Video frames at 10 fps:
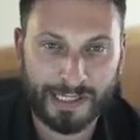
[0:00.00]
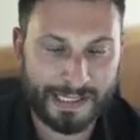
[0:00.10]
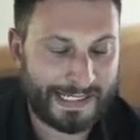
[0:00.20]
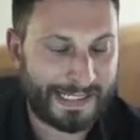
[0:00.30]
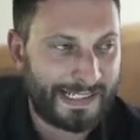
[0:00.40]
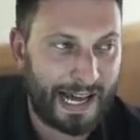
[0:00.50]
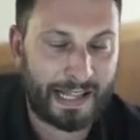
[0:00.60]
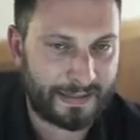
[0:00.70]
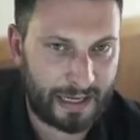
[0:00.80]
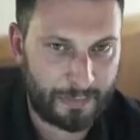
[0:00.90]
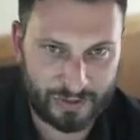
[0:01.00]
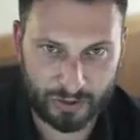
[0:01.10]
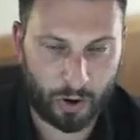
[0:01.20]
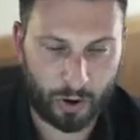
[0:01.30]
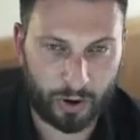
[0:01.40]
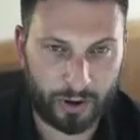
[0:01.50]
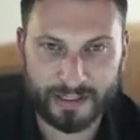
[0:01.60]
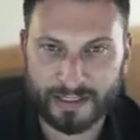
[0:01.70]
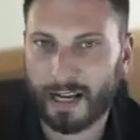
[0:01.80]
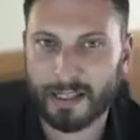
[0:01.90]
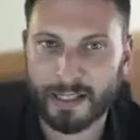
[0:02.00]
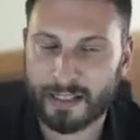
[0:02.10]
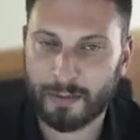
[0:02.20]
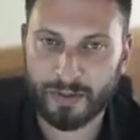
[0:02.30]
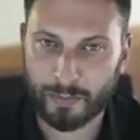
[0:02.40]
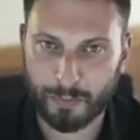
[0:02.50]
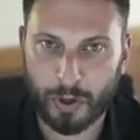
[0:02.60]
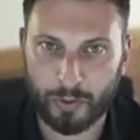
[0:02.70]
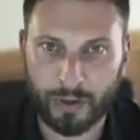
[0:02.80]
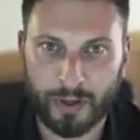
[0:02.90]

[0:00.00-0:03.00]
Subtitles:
is not the same as a car. It's not the same as a boat.